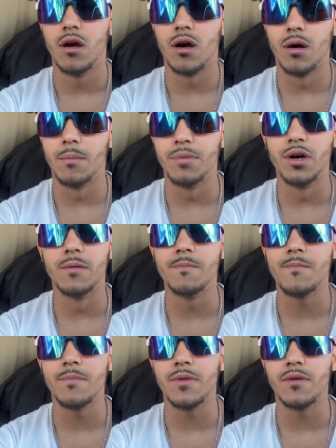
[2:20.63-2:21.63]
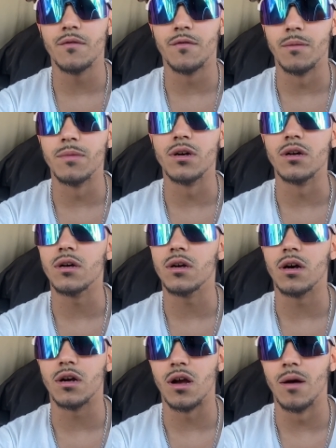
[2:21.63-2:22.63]
Um, but from
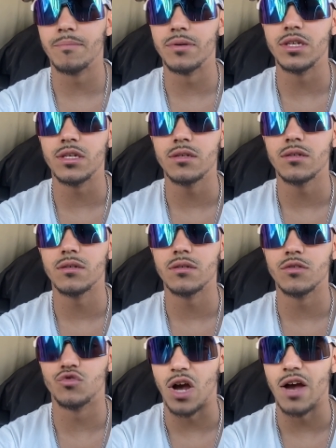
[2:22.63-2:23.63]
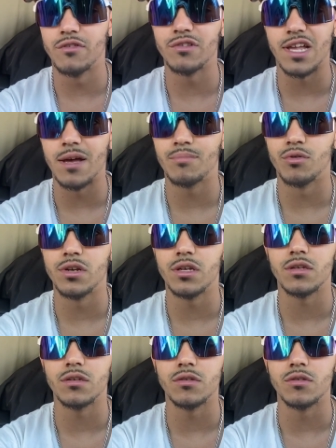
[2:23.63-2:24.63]
a, a company driver
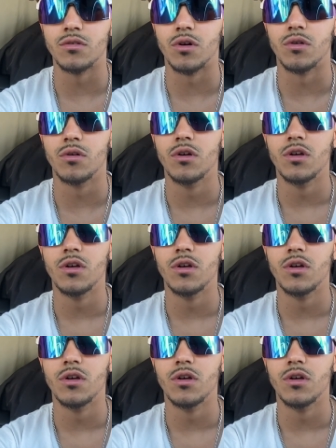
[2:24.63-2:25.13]
standpoint, you know,